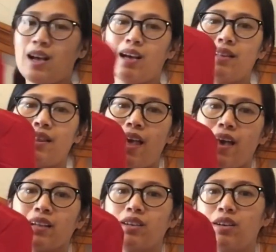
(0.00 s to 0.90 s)
A
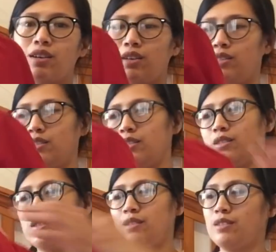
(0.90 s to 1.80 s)
Lego
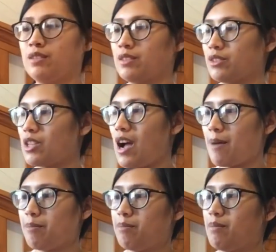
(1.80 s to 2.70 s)

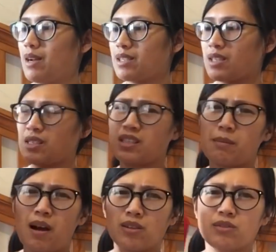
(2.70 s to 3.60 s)
top. I think this is
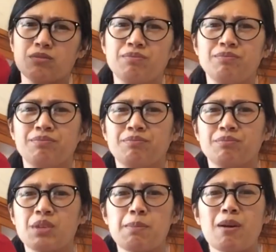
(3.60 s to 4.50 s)
about
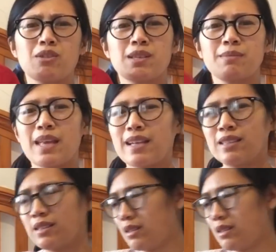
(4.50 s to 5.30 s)
£3 something